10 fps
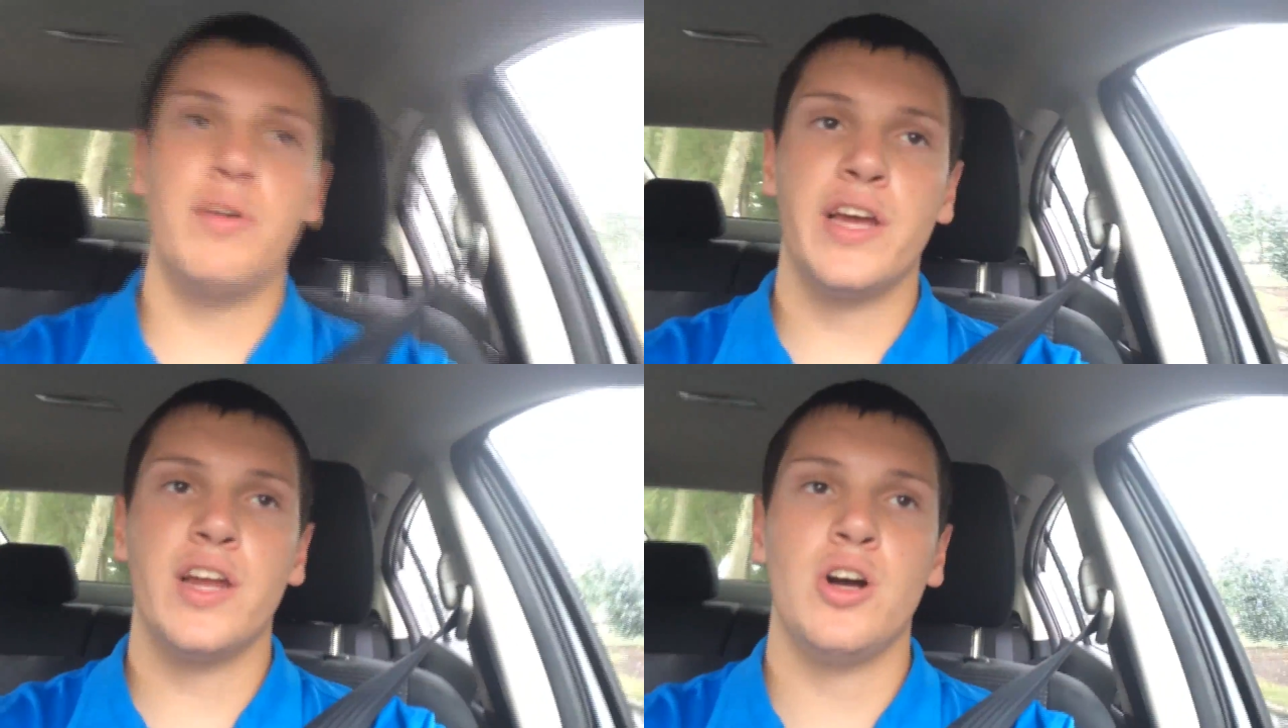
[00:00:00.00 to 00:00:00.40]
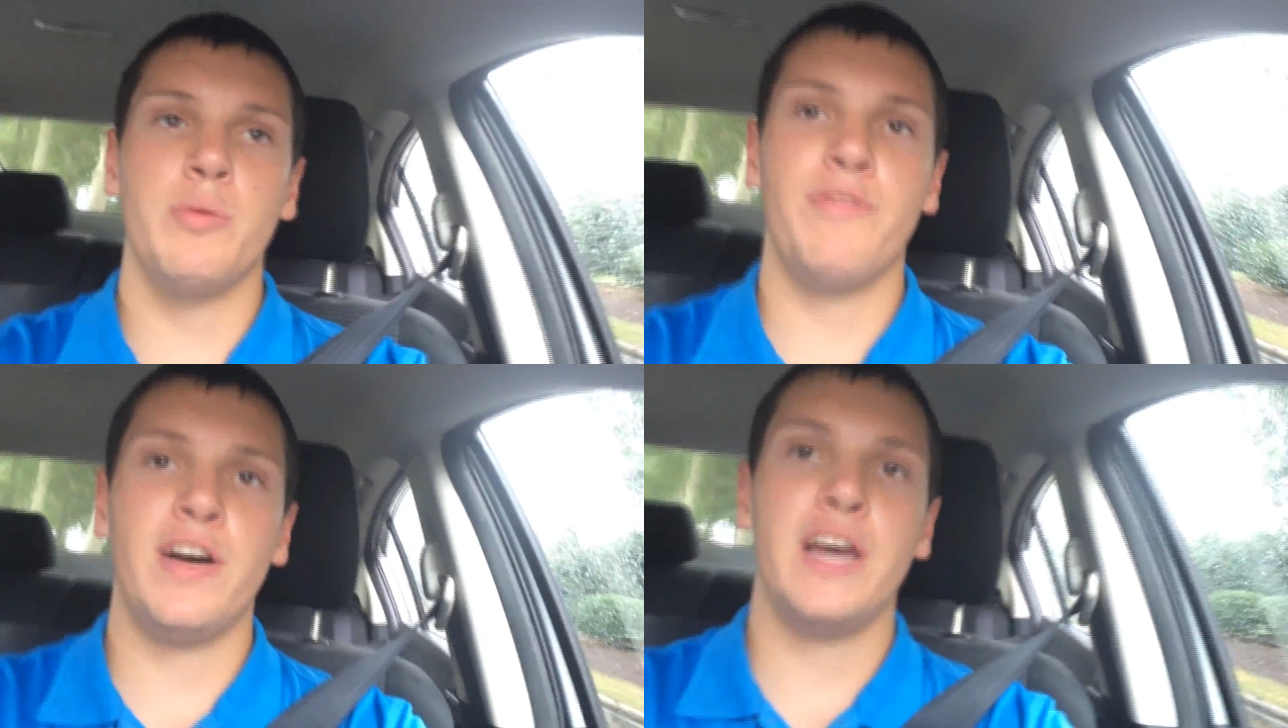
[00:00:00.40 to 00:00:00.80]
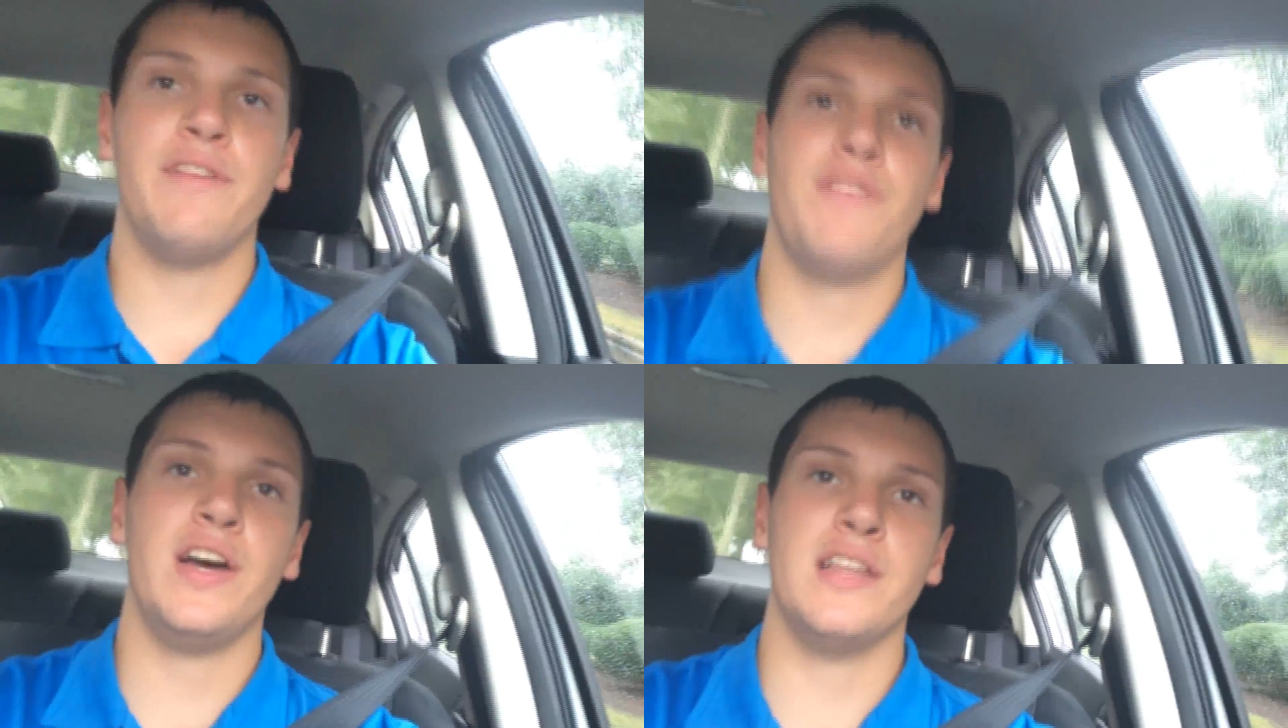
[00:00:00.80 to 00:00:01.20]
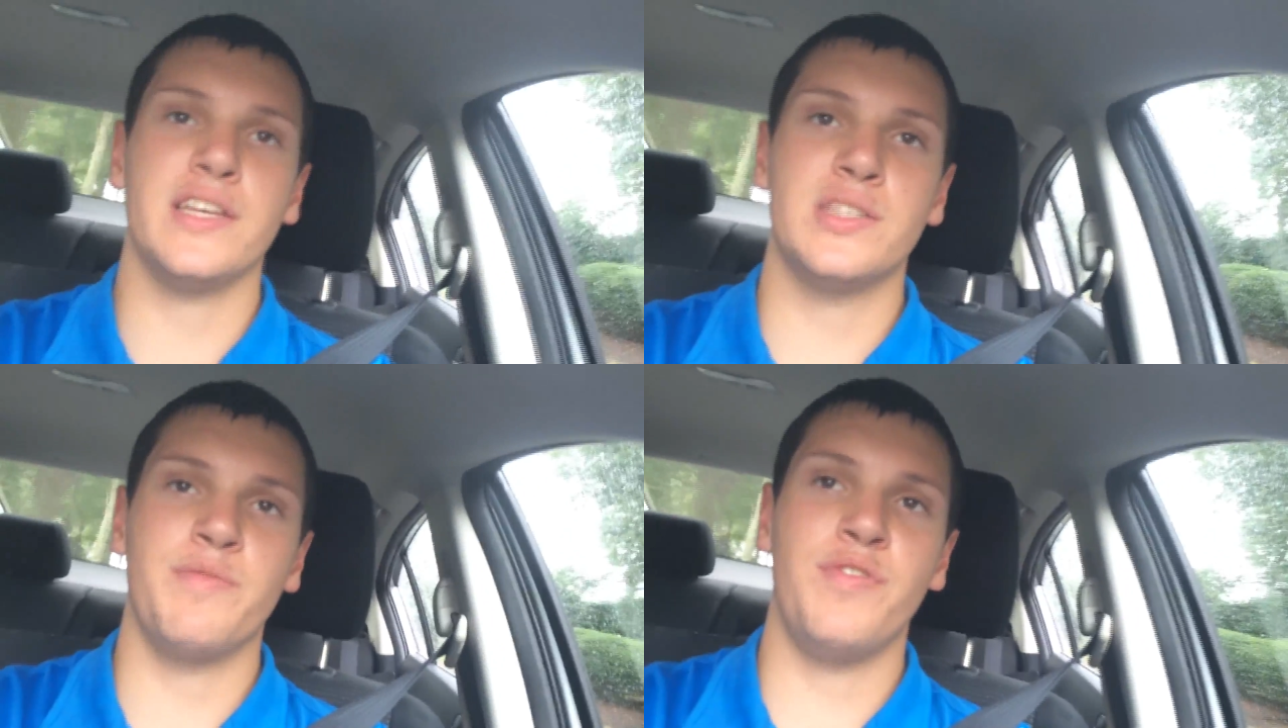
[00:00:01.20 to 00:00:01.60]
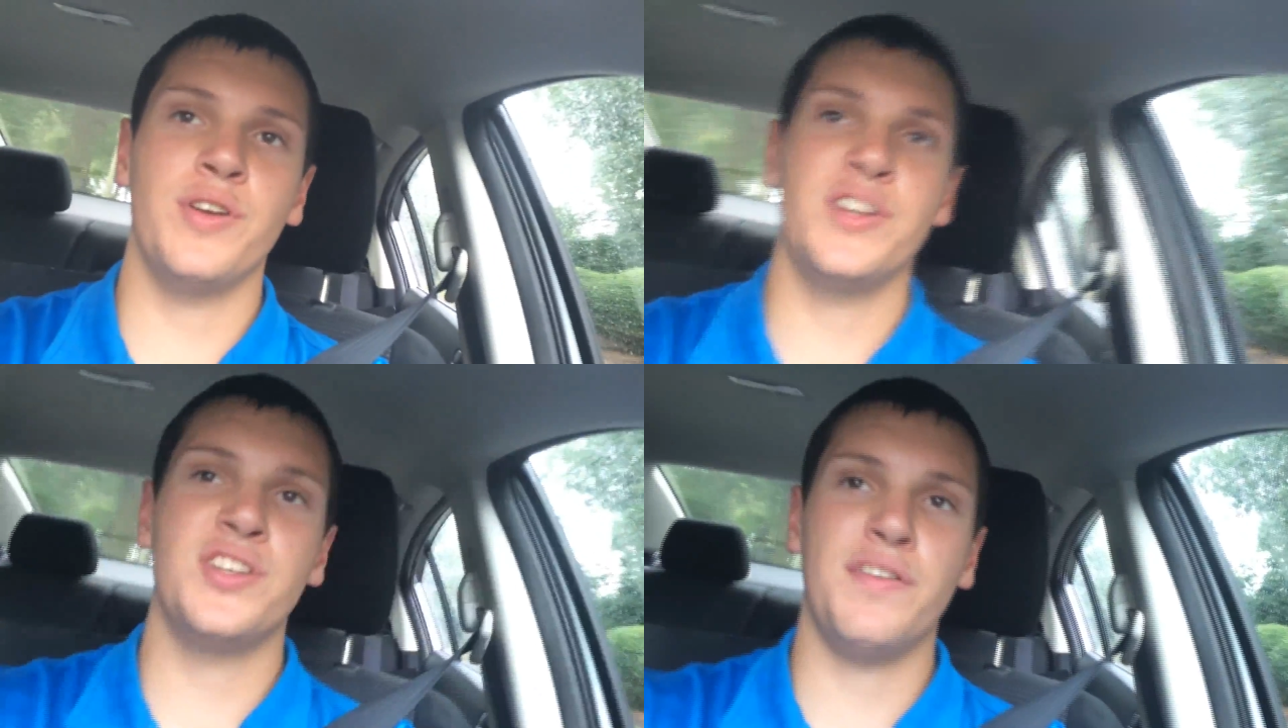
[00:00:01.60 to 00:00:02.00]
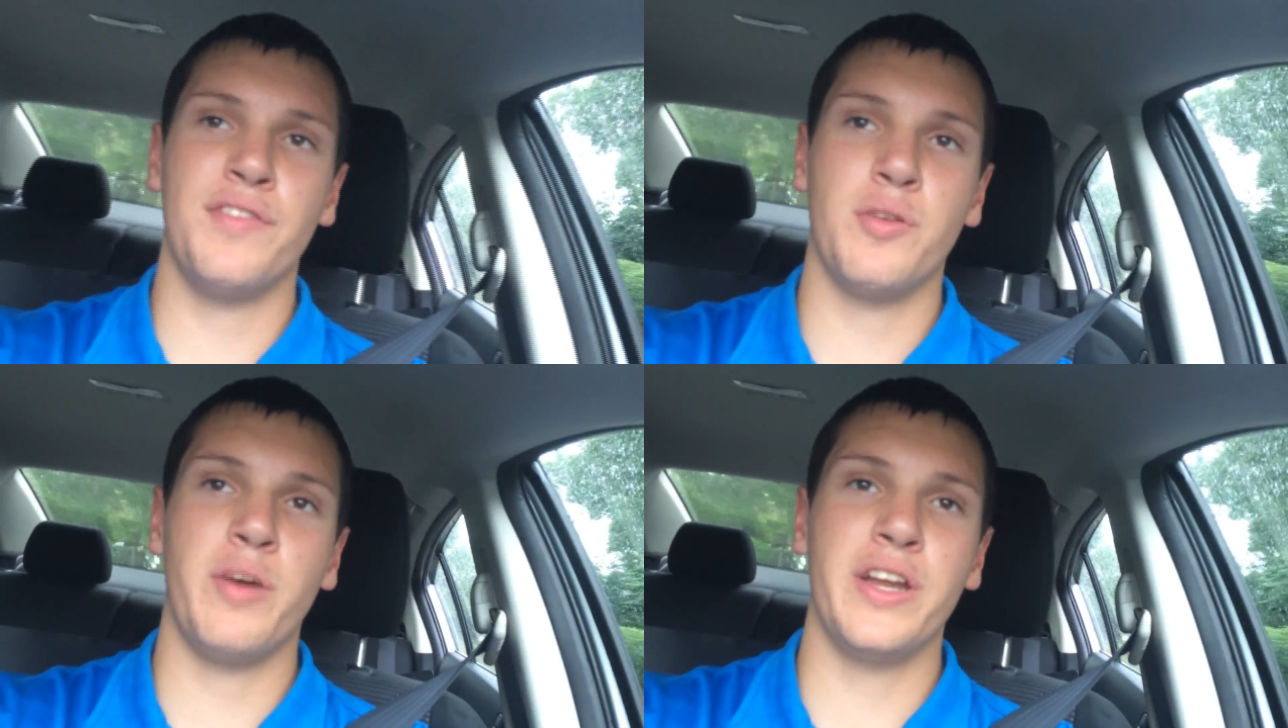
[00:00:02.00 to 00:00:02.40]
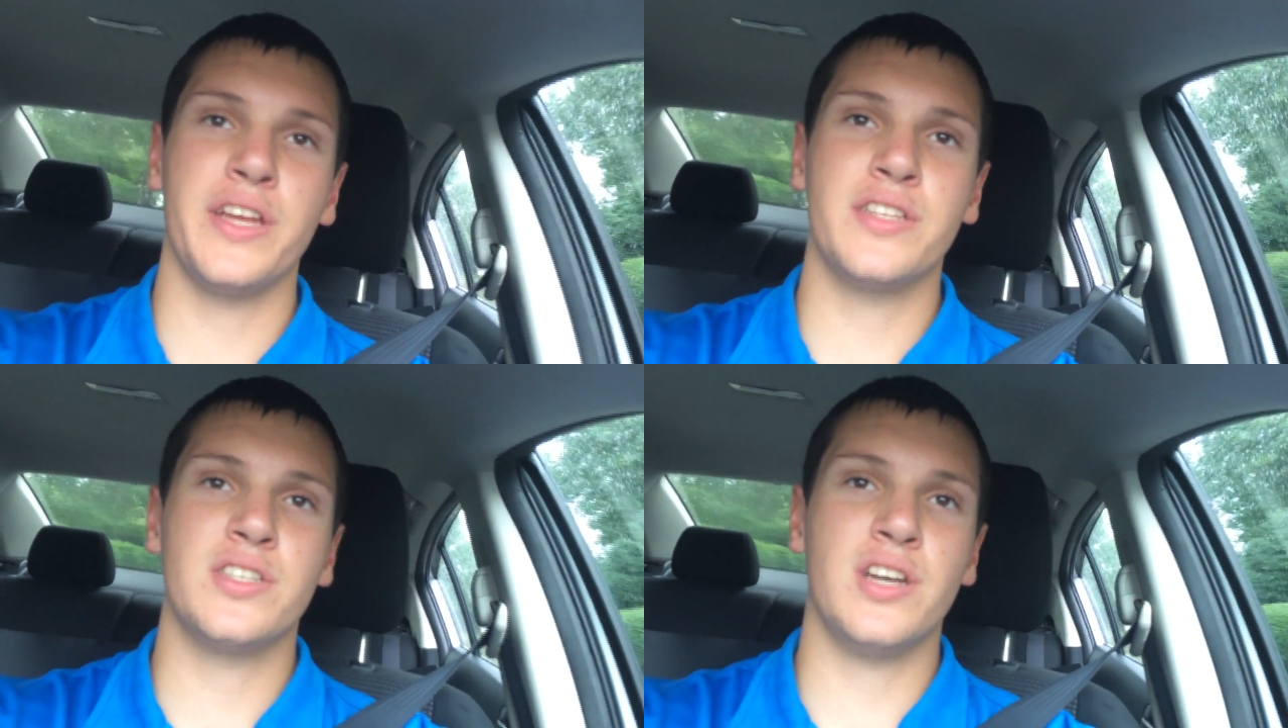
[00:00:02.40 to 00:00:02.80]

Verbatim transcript: when I get home, if I find like some footage of their wedding and